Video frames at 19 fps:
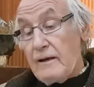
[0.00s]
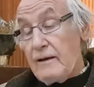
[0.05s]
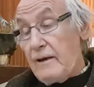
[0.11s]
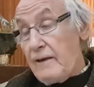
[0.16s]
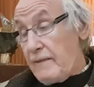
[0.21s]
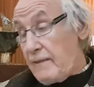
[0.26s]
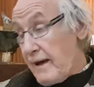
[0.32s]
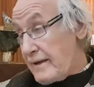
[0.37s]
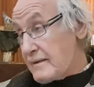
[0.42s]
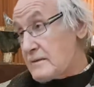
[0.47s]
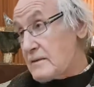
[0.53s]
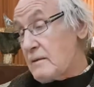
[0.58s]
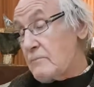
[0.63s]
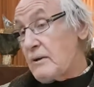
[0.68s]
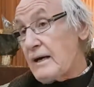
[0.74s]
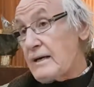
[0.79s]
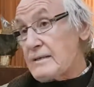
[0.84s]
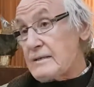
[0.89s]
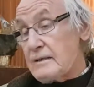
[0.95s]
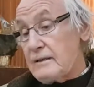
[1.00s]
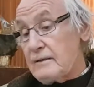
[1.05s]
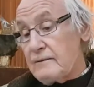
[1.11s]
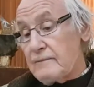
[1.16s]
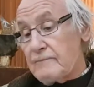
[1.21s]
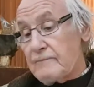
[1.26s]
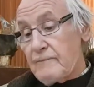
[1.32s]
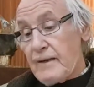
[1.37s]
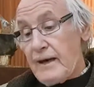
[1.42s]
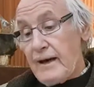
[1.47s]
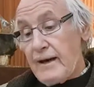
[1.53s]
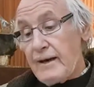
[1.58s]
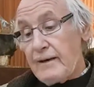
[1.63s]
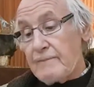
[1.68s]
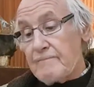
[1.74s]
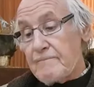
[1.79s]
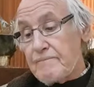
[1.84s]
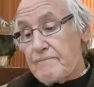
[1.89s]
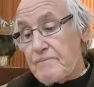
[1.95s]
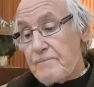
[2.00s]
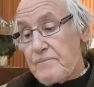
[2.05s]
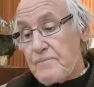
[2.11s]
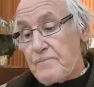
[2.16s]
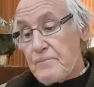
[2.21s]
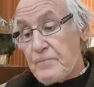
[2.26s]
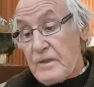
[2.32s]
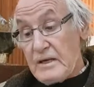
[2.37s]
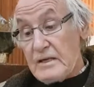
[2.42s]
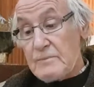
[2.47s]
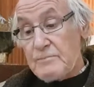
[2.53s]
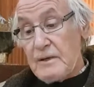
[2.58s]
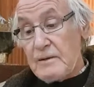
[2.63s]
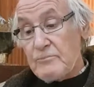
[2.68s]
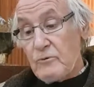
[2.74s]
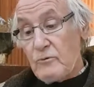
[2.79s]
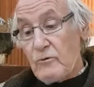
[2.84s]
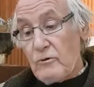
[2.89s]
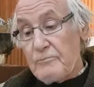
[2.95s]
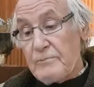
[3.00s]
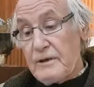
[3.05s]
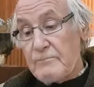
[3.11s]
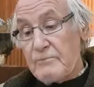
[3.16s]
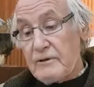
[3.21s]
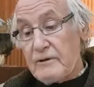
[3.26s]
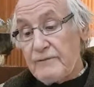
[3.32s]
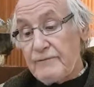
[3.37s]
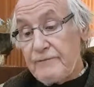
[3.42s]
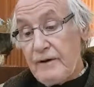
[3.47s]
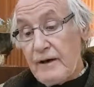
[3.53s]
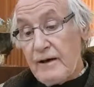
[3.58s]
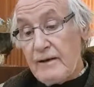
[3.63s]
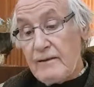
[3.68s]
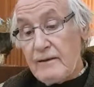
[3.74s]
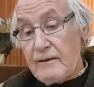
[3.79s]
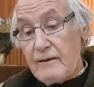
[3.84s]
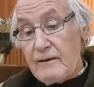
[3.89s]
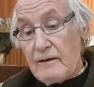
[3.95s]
And that's the blessing. And these people were people of faith,